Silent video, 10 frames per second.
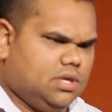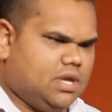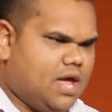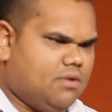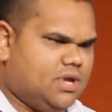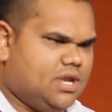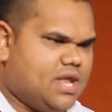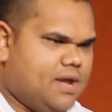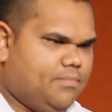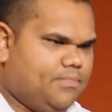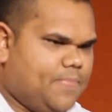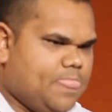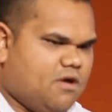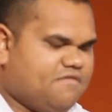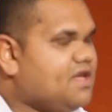You know, and um,
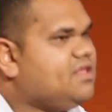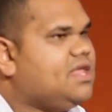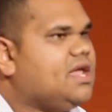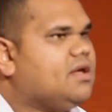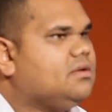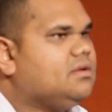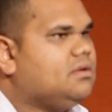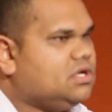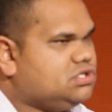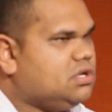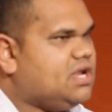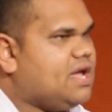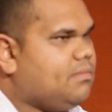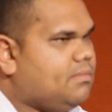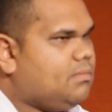I found that out. I turned
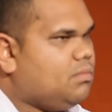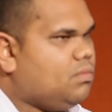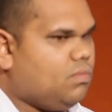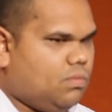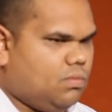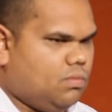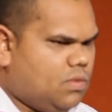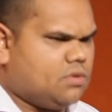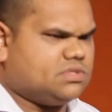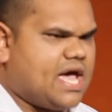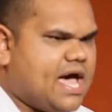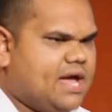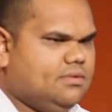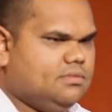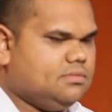up when it was
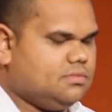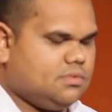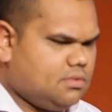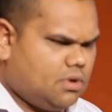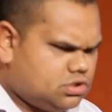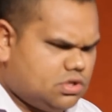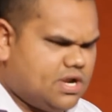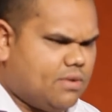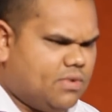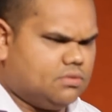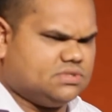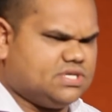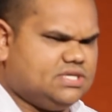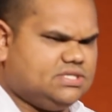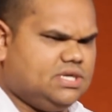hard. I turned up when it
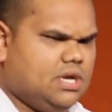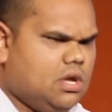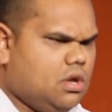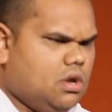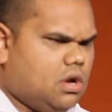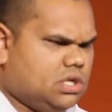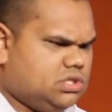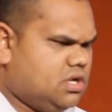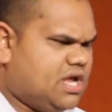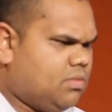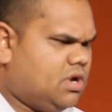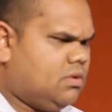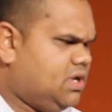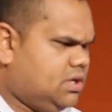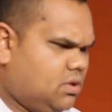was easy. I turned up when
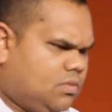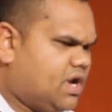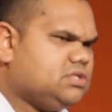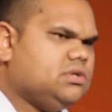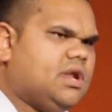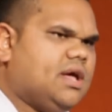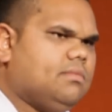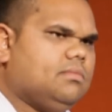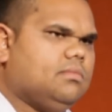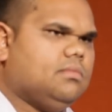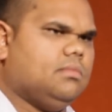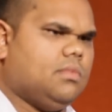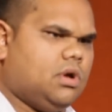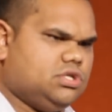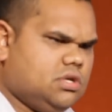I went, didn't want to turn up.
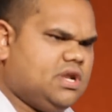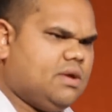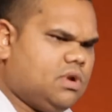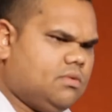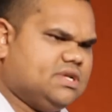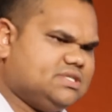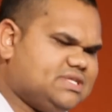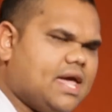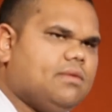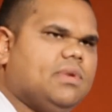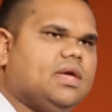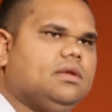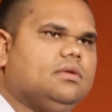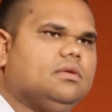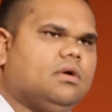I turned up when I wanted to stay in
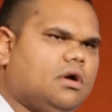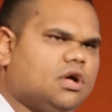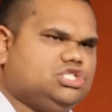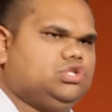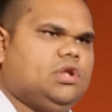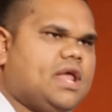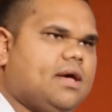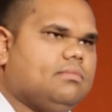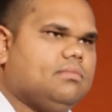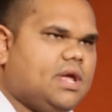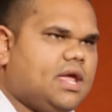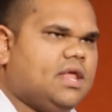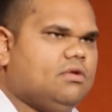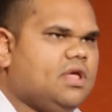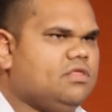bed. I, I just turned up.
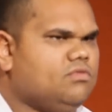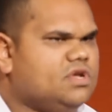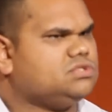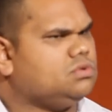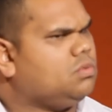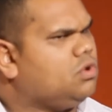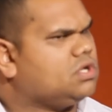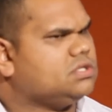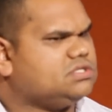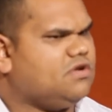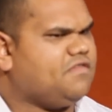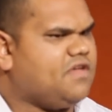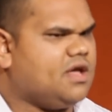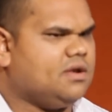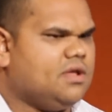And, and the rest sort of worked itself out.